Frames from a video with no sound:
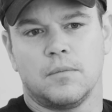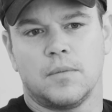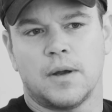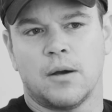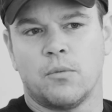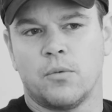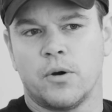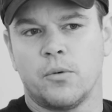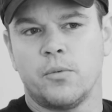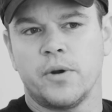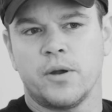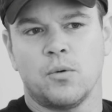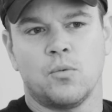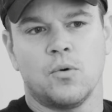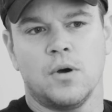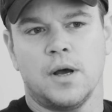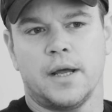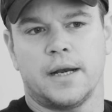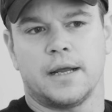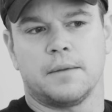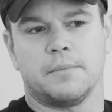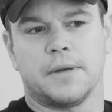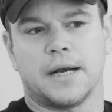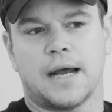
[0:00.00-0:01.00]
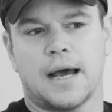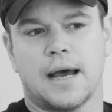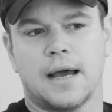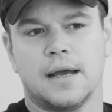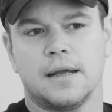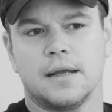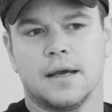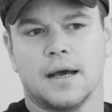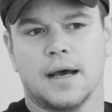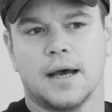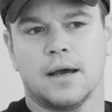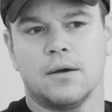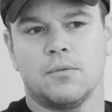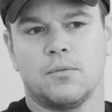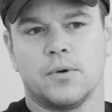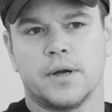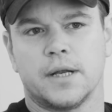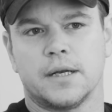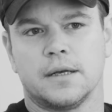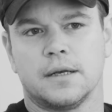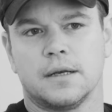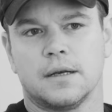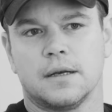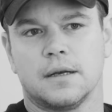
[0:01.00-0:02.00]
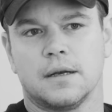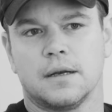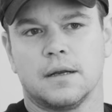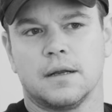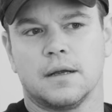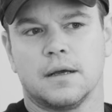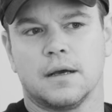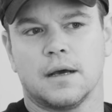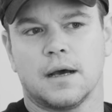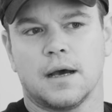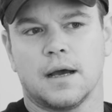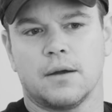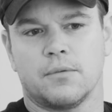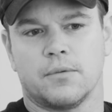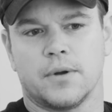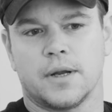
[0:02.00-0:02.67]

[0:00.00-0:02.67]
and when we won, I mean, I I went, I